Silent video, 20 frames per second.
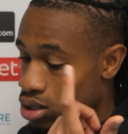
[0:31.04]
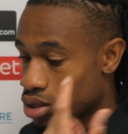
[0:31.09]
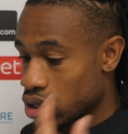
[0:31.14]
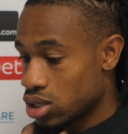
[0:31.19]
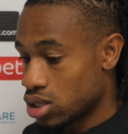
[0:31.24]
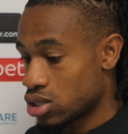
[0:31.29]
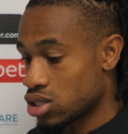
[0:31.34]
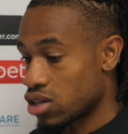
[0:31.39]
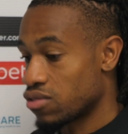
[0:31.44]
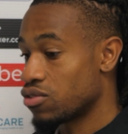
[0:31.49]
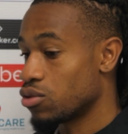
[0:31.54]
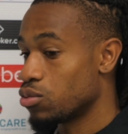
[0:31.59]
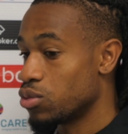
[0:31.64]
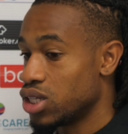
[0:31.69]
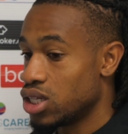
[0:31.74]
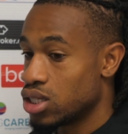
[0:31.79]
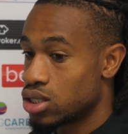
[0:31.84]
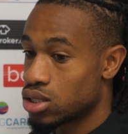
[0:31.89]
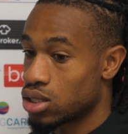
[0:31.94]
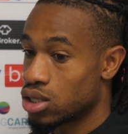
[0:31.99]
it's something we
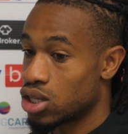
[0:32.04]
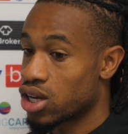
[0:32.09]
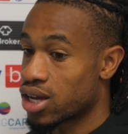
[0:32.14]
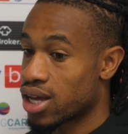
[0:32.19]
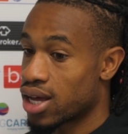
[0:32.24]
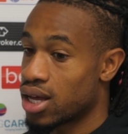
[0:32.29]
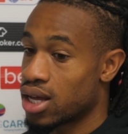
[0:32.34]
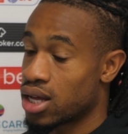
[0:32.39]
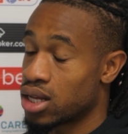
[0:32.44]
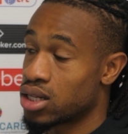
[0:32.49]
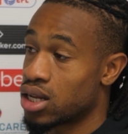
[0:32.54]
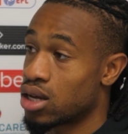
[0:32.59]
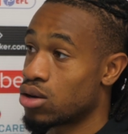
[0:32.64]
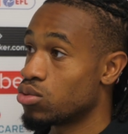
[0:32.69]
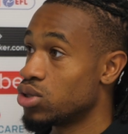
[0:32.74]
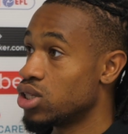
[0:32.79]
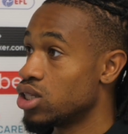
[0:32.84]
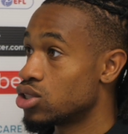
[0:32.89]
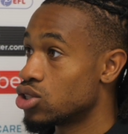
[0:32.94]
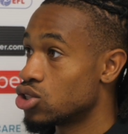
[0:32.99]
need to look at, and now
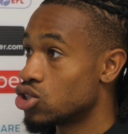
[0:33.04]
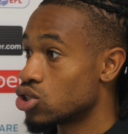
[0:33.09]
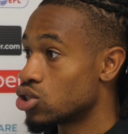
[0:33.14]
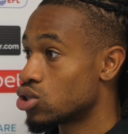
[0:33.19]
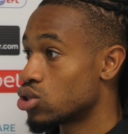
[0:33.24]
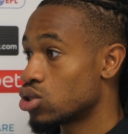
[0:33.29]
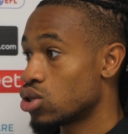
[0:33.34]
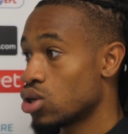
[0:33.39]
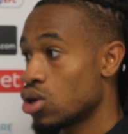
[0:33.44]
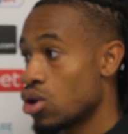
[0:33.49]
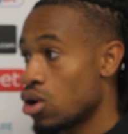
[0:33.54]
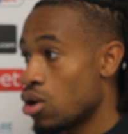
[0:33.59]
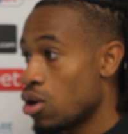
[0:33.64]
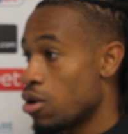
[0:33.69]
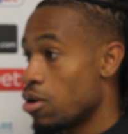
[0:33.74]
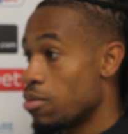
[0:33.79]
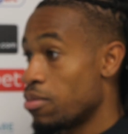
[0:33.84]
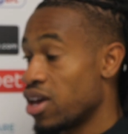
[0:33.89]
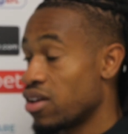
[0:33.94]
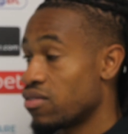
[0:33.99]
we need to just
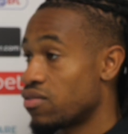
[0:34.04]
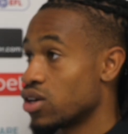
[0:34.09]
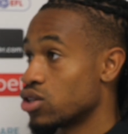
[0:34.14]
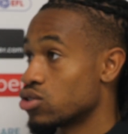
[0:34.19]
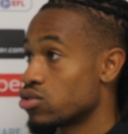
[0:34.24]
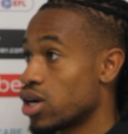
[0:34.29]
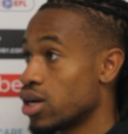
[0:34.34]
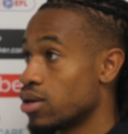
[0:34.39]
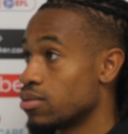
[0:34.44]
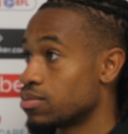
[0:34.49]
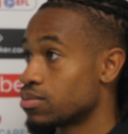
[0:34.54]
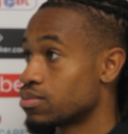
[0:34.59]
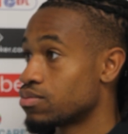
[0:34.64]
make things right.